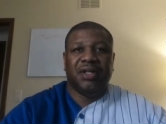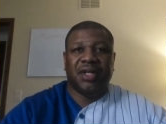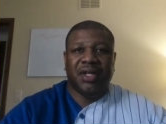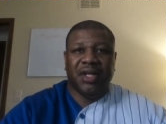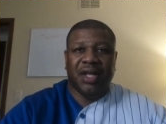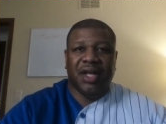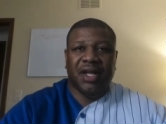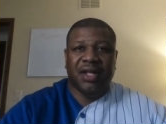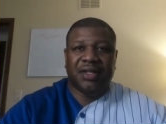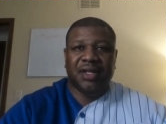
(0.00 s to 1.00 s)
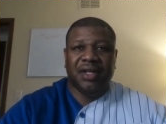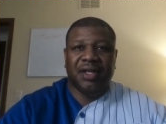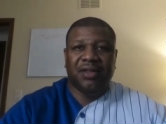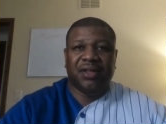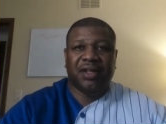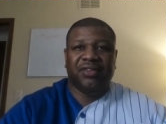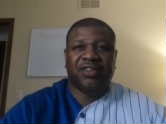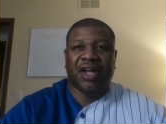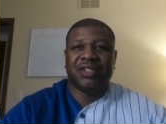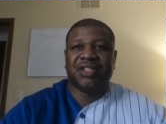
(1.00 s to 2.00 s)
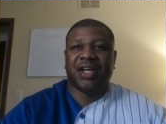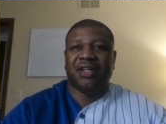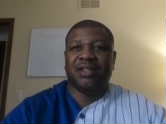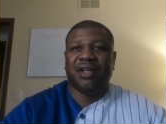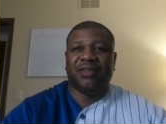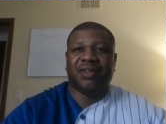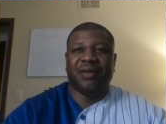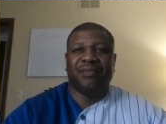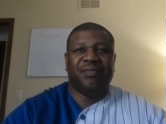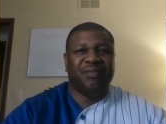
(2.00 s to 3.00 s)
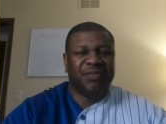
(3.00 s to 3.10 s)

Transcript: then they had the the Josh. That's that